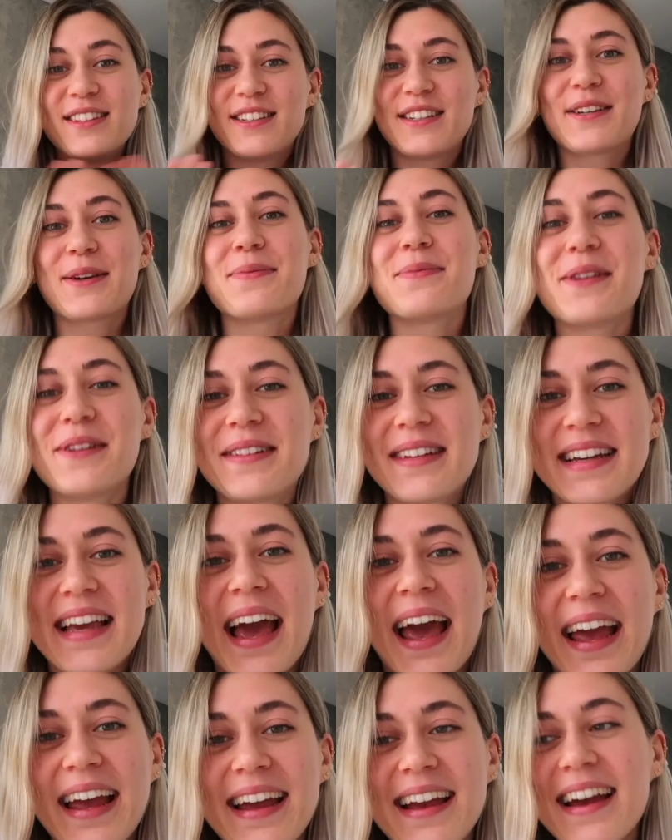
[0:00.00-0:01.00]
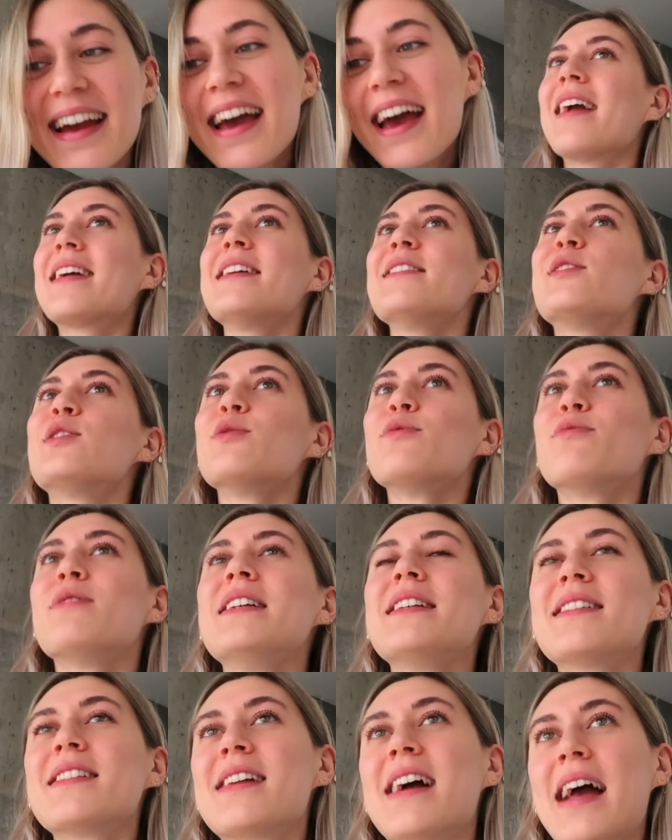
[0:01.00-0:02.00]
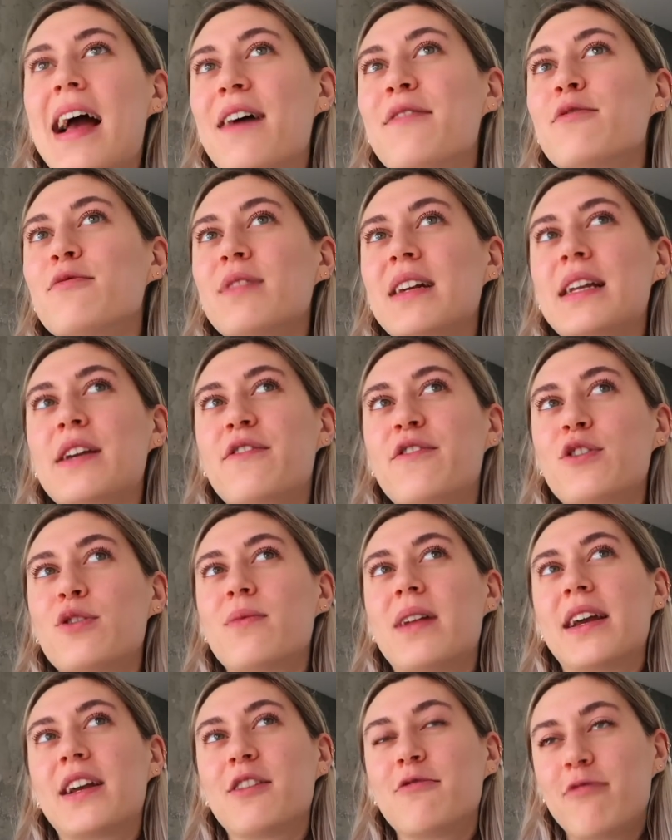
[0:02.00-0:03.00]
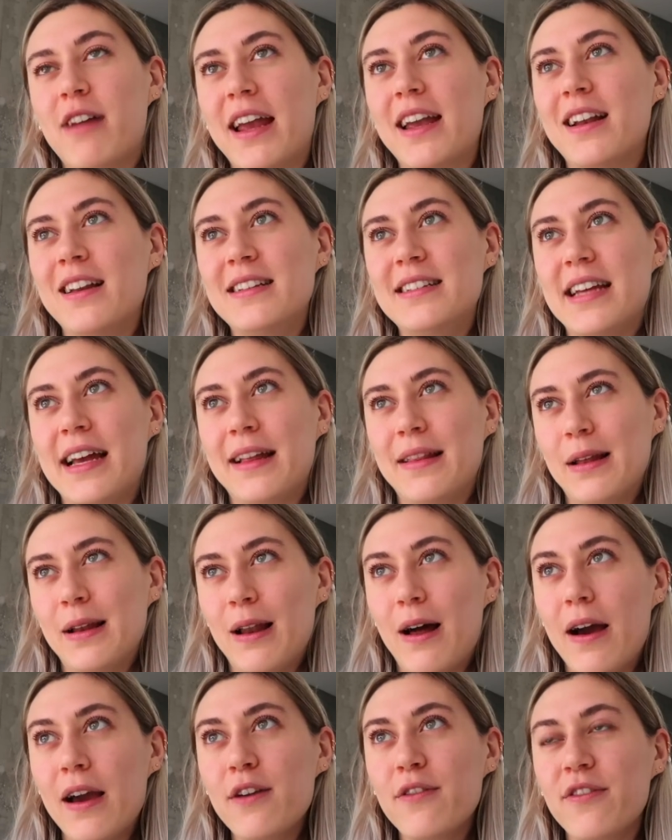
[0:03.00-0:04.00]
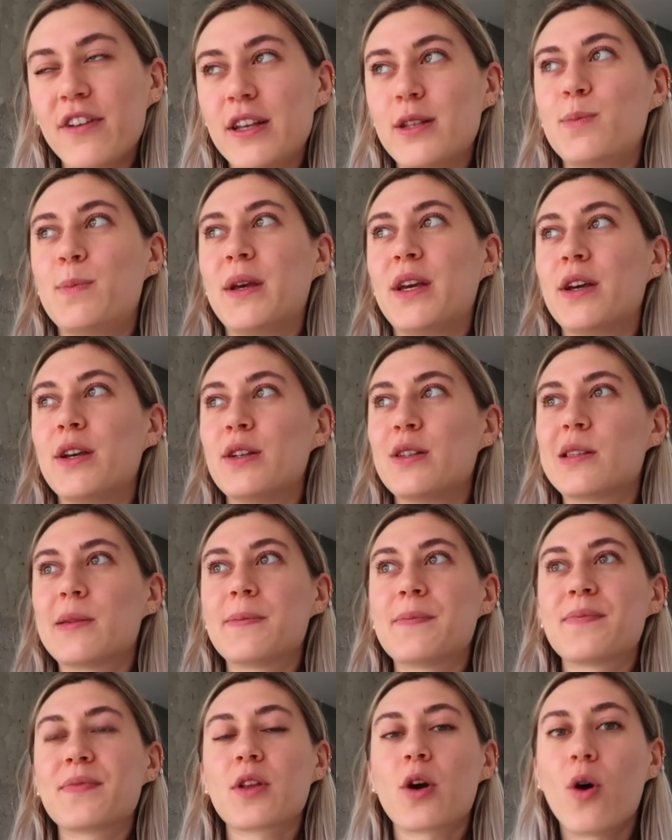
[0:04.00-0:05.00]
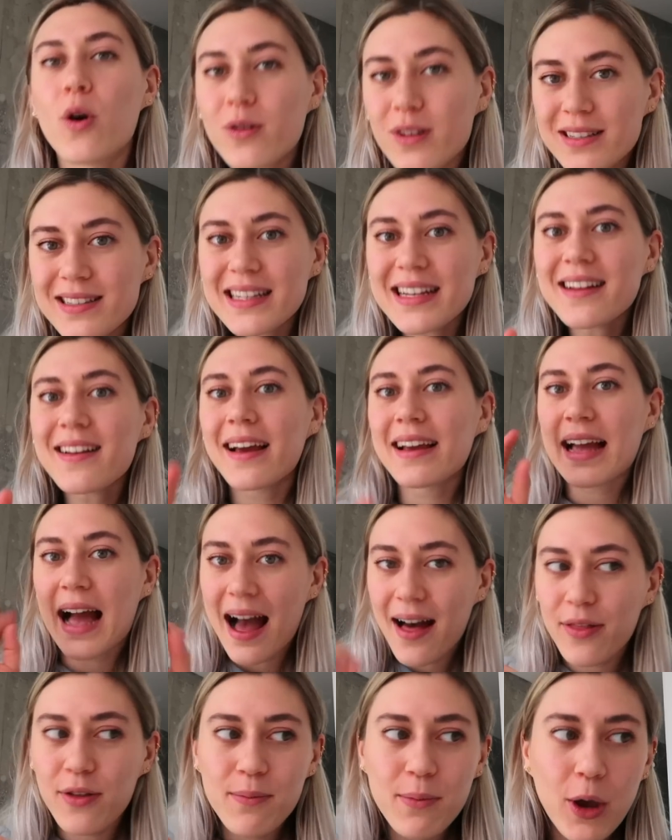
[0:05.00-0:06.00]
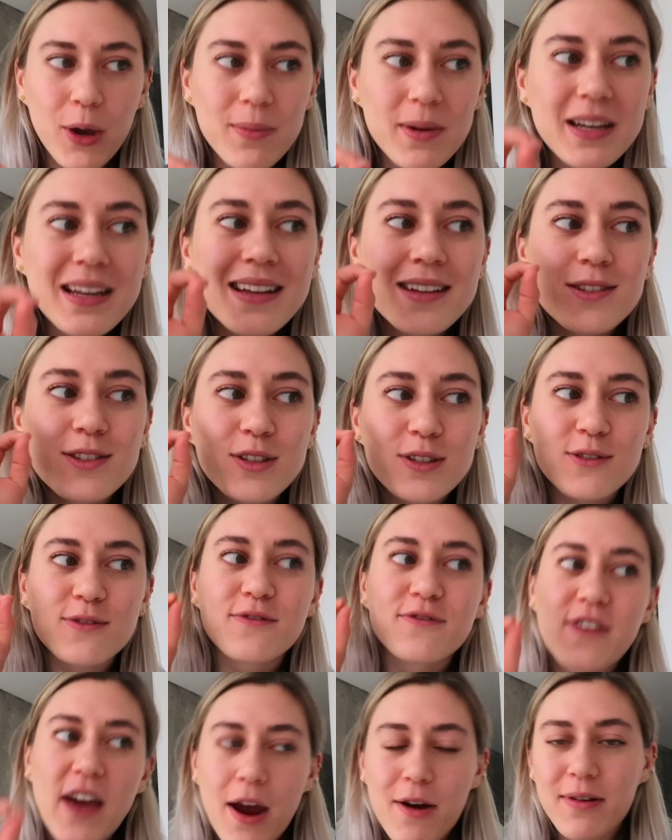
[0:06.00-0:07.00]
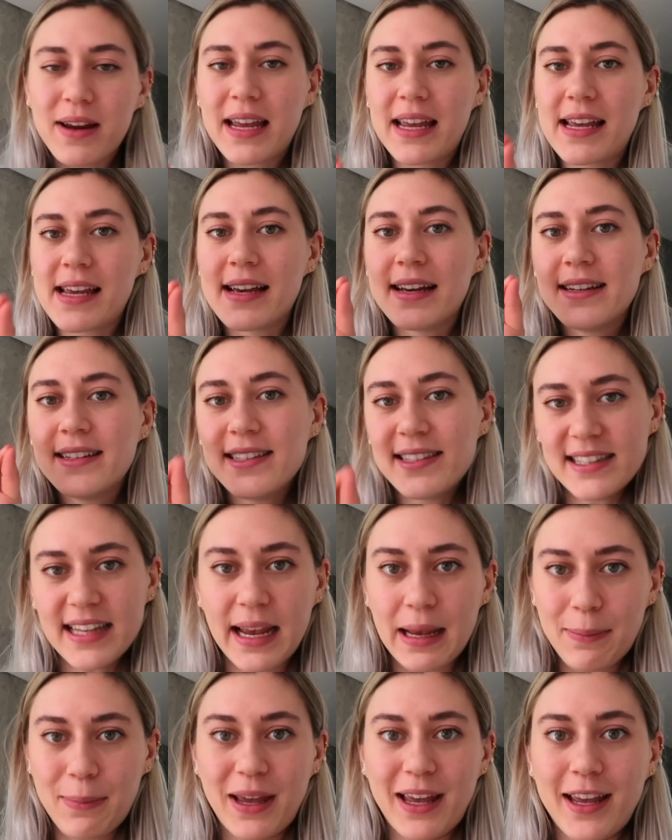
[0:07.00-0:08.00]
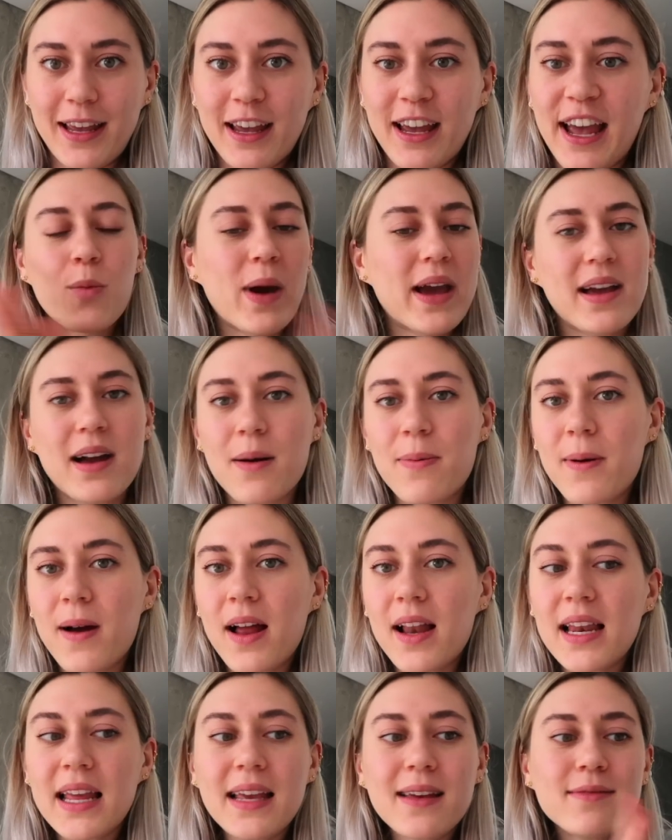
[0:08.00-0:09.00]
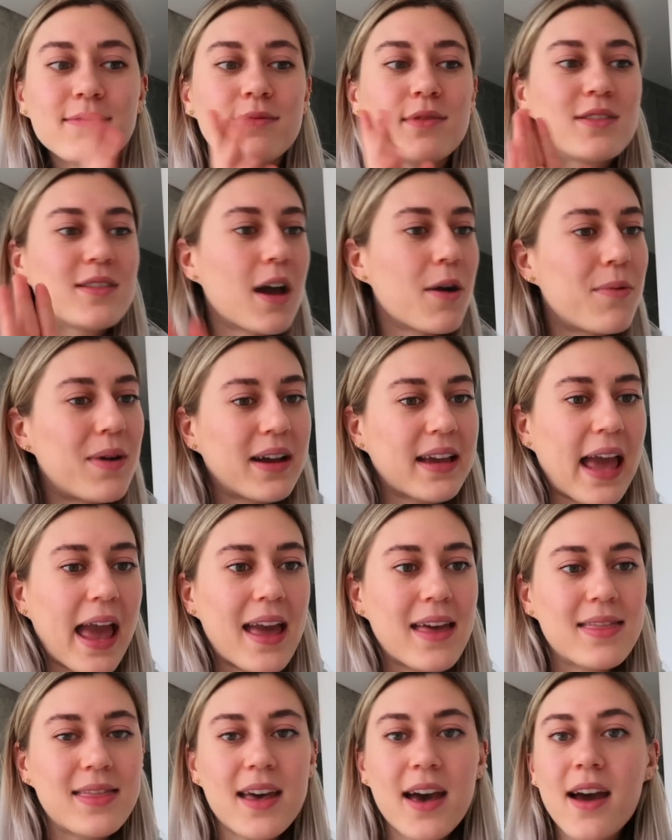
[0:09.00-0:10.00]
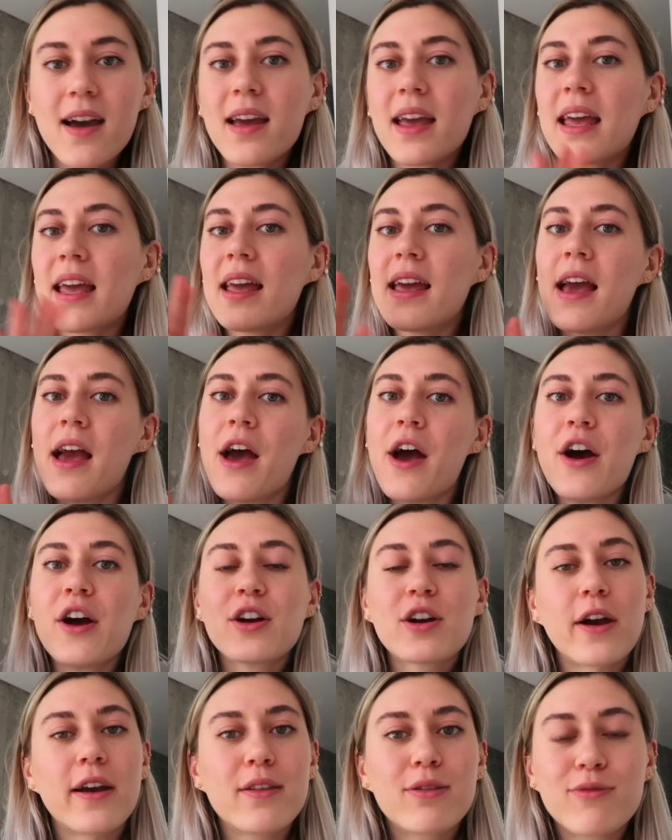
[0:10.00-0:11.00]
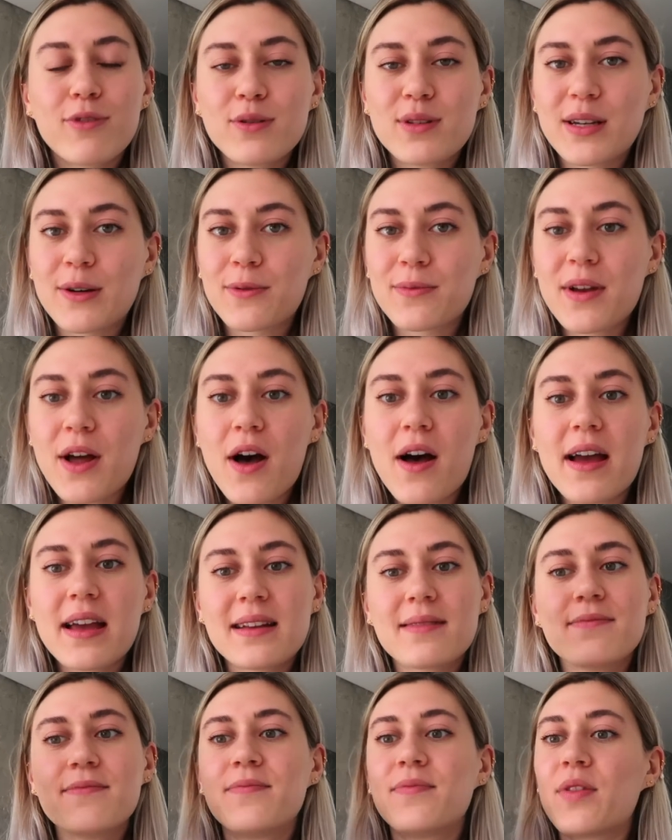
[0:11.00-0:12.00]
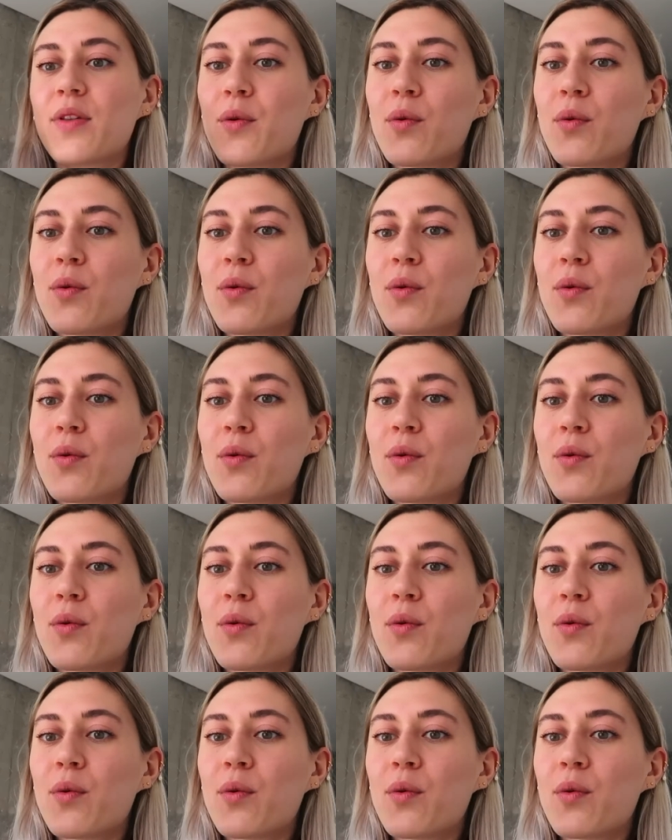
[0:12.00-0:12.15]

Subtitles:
to communicate. I guess the reason I haven't really filmed like a regular day in the life is because honestly, like at the moment, it's just very samey. Wake up early, start work at 8:30, go through till 9,